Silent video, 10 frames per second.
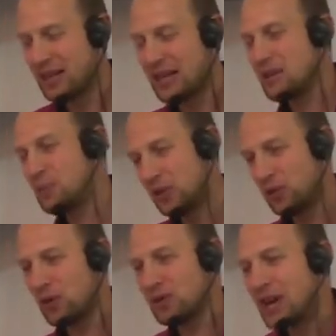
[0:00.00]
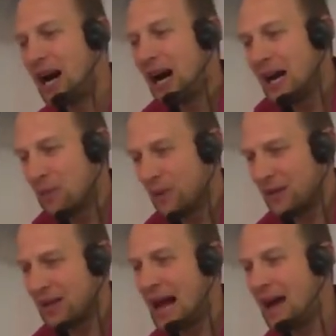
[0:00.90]
and then you put the word time
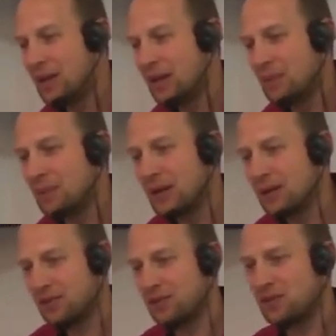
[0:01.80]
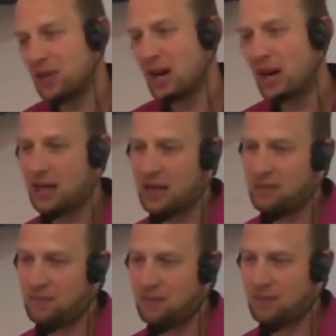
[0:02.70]
with it, having an abundance of
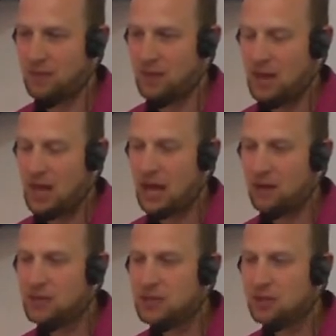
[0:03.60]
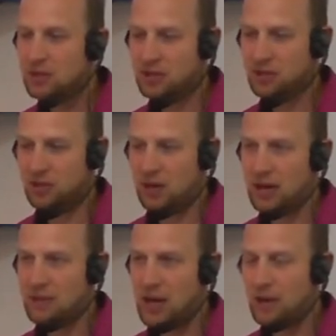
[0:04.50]
time, how would you
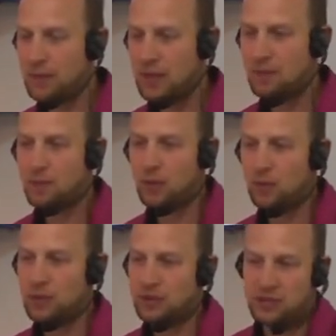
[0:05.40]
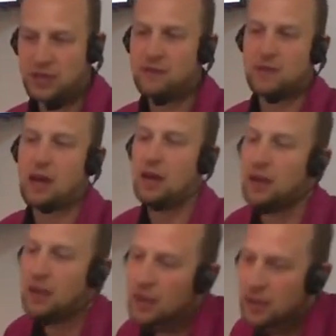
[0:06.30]
describe how people would achieve that?